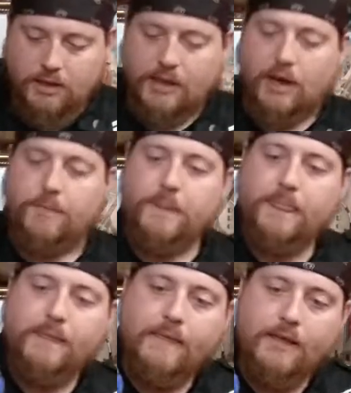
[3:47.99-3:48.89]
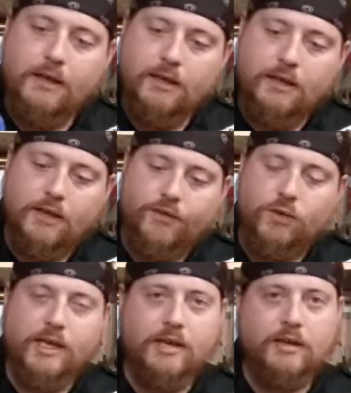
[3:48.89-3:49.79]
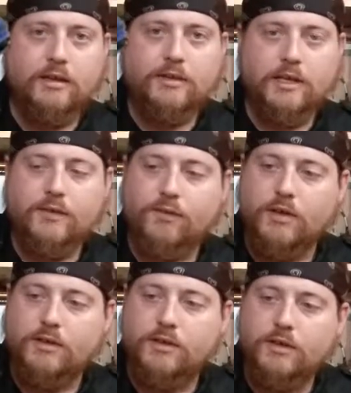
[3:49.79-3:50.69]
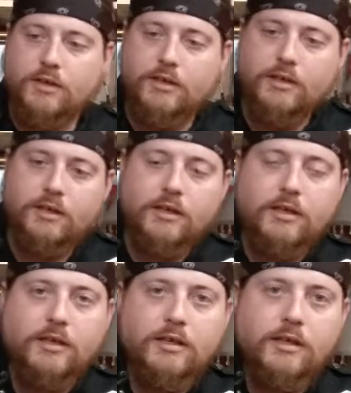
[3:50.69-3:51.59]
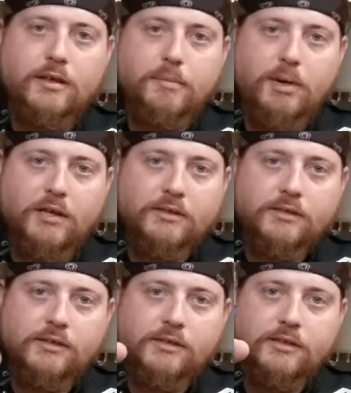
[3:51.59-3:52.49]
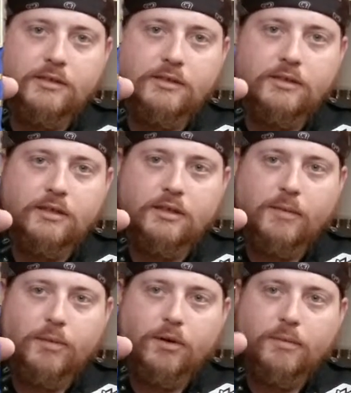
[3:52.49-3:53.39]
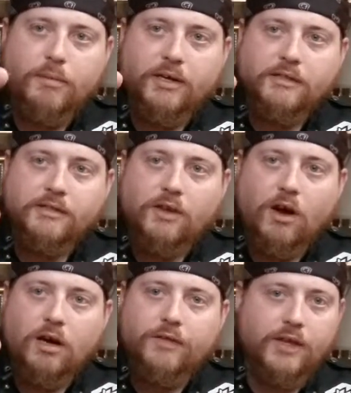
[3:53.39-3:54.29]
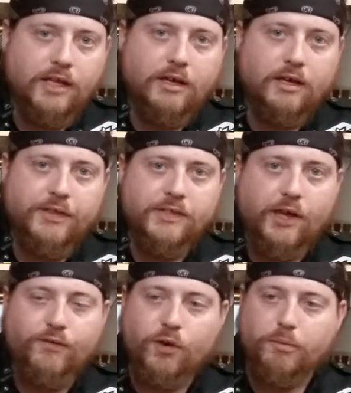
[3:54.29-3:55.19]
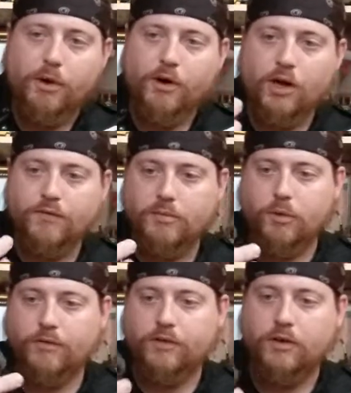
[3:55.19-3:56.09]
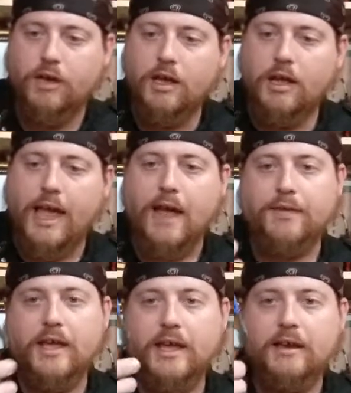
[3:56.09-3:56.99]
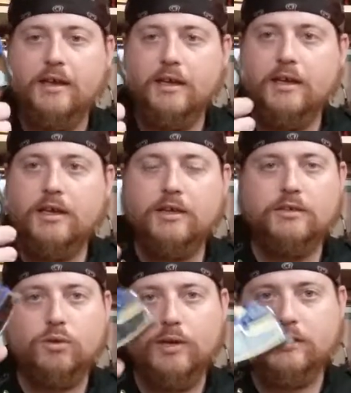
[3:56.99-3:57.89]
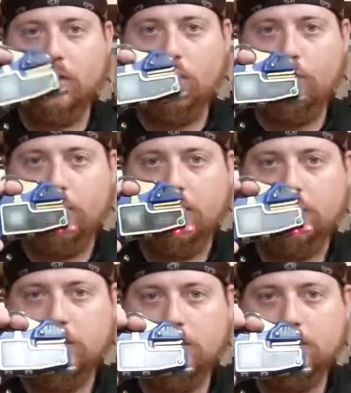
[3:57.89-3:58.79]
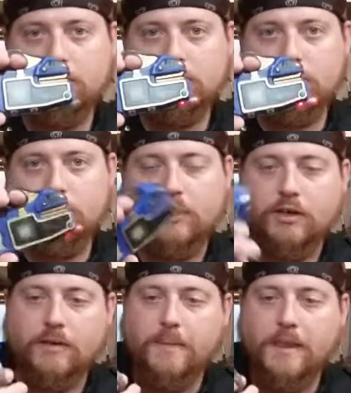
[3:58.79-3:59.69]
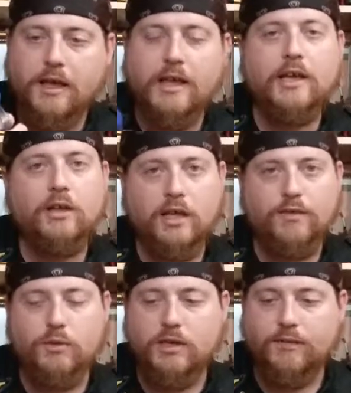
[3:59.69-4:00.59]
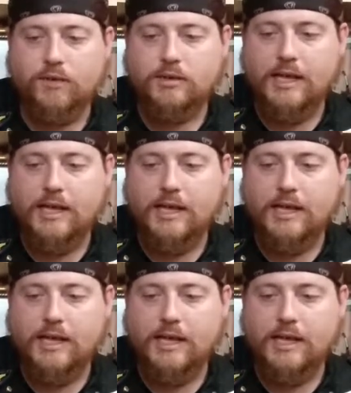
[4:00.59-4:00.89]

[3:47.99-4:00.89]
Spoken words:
Now, if you hit the different buttons, number buttons on the cell phone part of the Morpher, and then squeeze the hole punch trigger, it'll give you a different